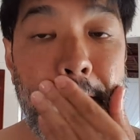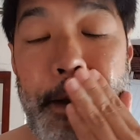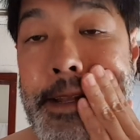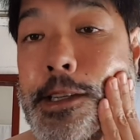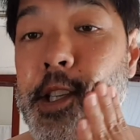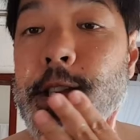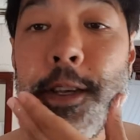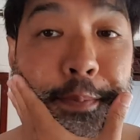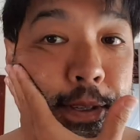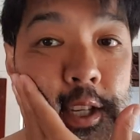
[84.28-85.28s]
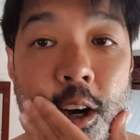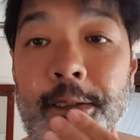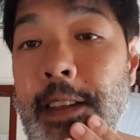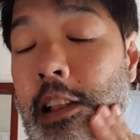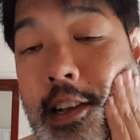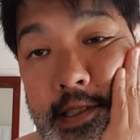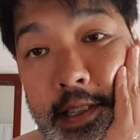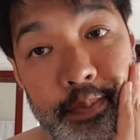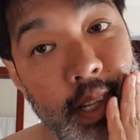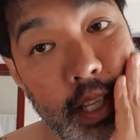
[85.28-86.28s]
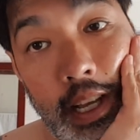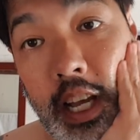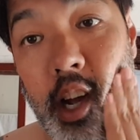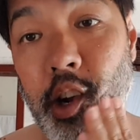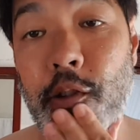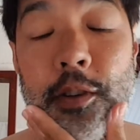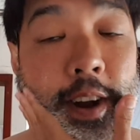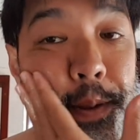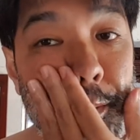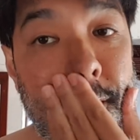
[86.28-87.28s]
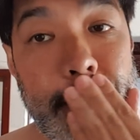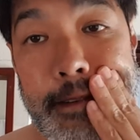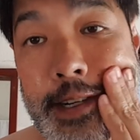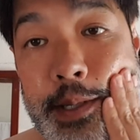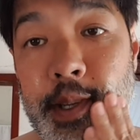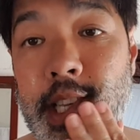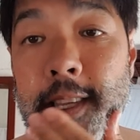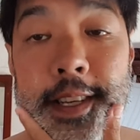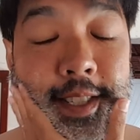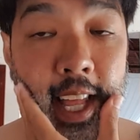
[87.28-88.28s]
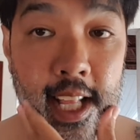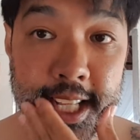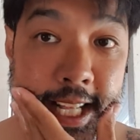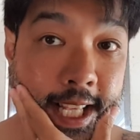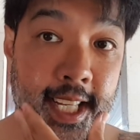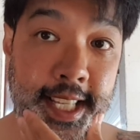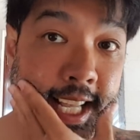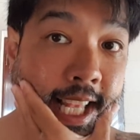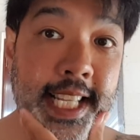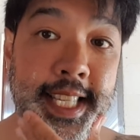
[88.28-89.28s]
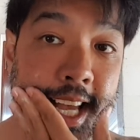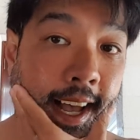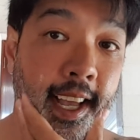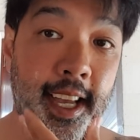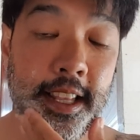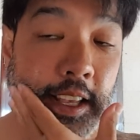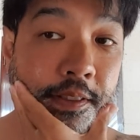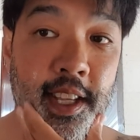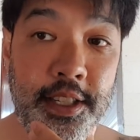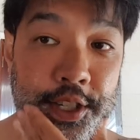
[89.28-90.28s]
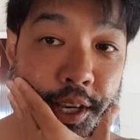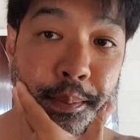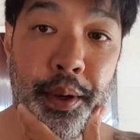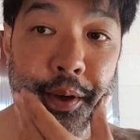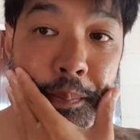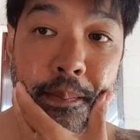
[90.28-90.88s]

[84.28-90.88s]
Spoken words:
And it's super soft, and like I said, a great moisturizer, but you can use that as a cleanser and even as a shampoo.